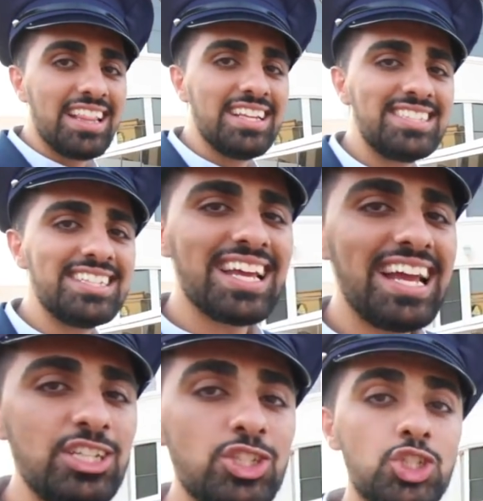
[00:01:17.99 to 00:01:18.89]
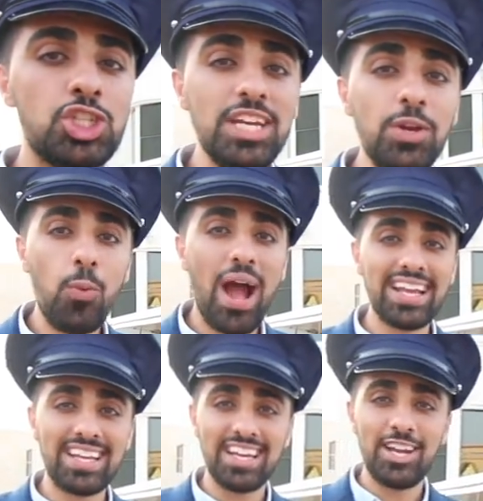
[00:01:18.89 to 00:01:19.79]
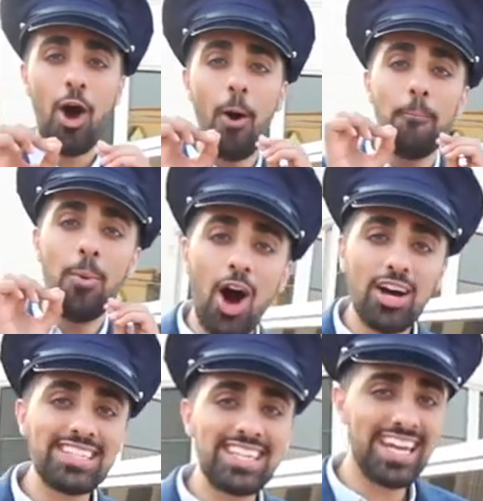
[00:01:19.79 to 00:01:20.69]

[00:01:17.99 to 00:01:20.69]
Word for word: this is a G-Wagon Haman